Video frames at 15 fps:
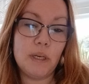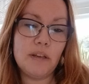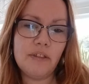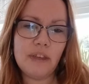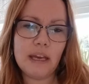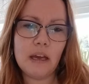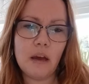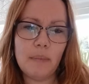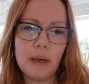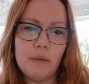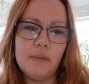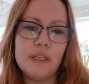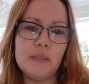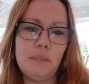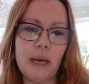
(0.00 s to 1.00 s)
One thing
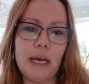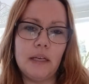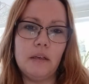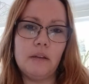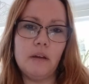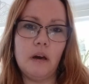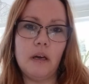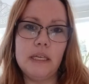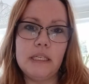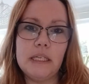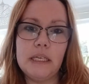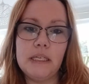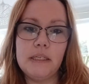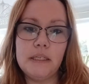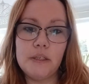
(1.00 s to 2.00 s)
about this pattern that I
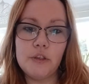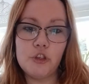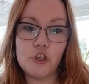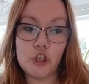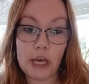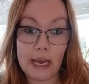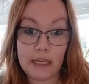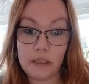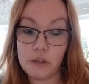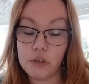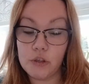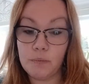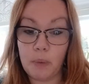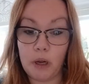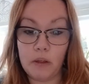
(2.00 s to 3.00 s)
did
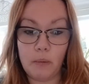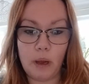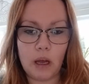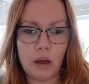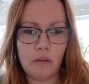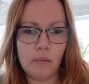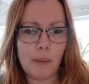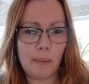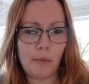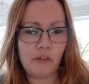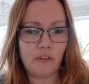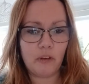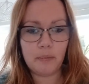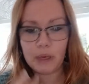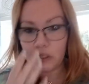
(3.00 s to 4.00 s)
change, by the way, I can't
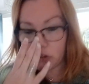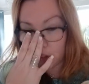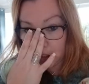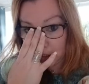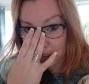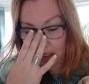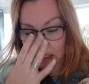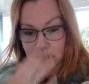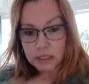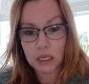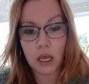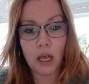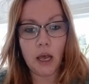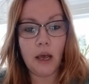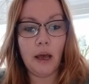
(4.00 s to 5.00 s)
remember if I've mentioned this.
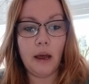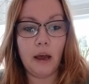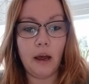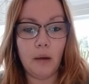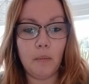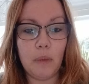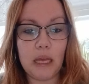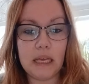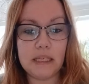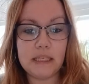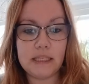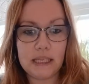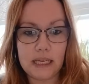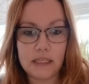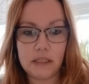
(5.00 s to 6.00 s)
It
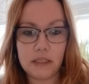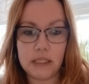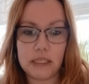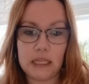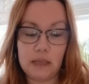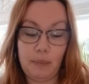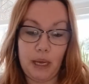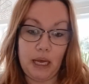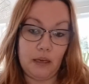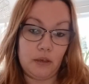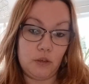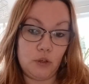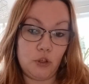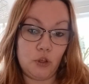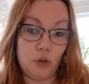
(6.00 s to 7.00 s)
says in the
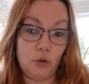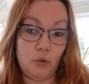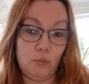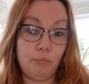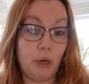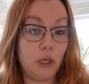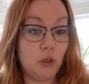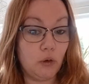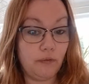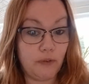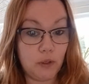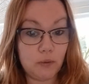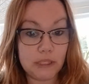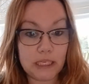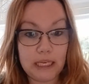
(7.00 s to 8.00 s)
pattern to bind off
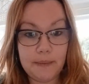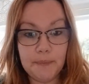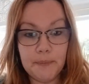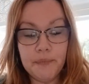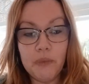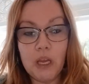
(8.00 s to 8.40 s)
loosely.